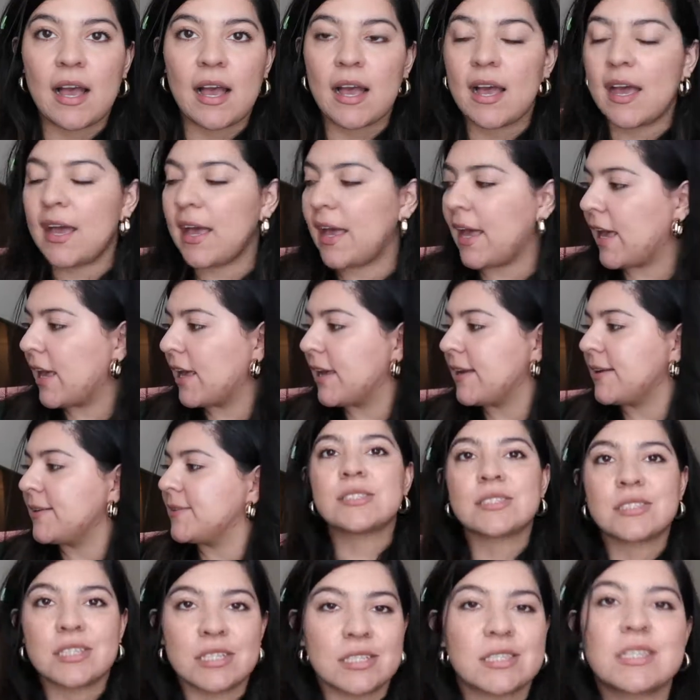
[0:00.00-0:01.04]
I
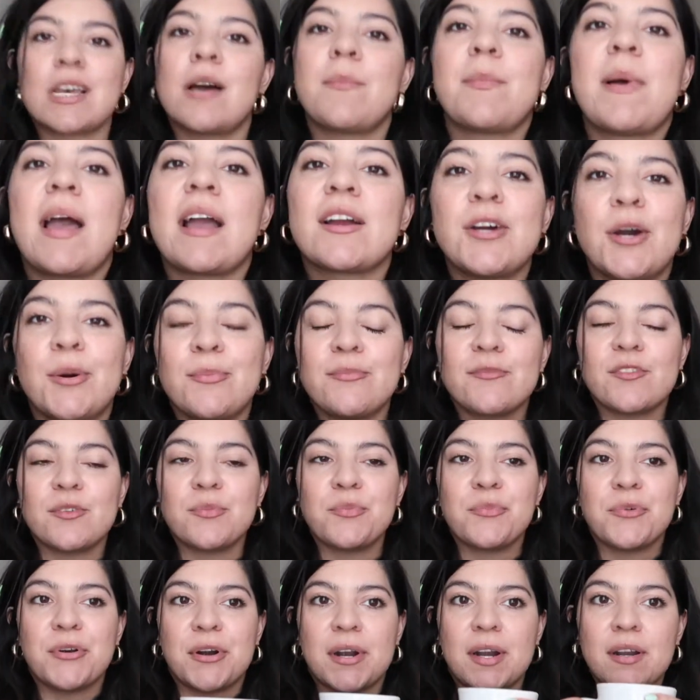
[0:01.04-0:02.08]
just got back home
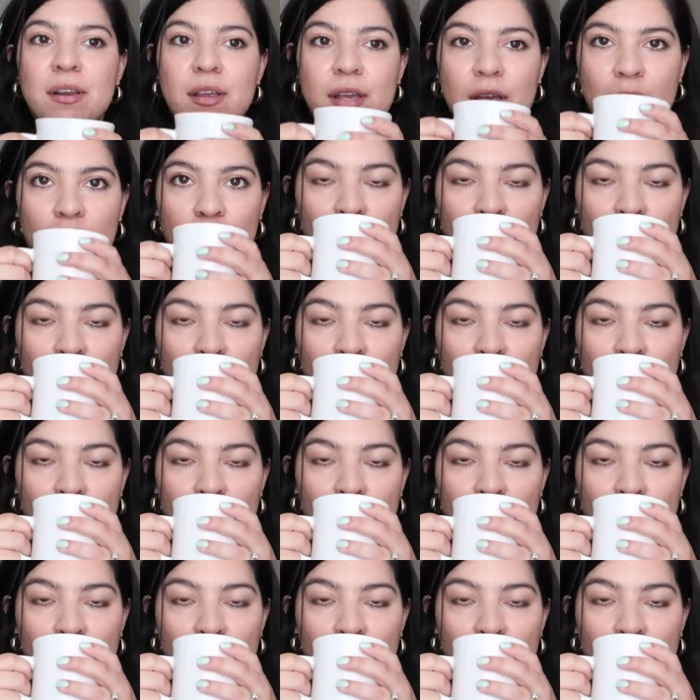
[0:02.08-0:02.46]
from work.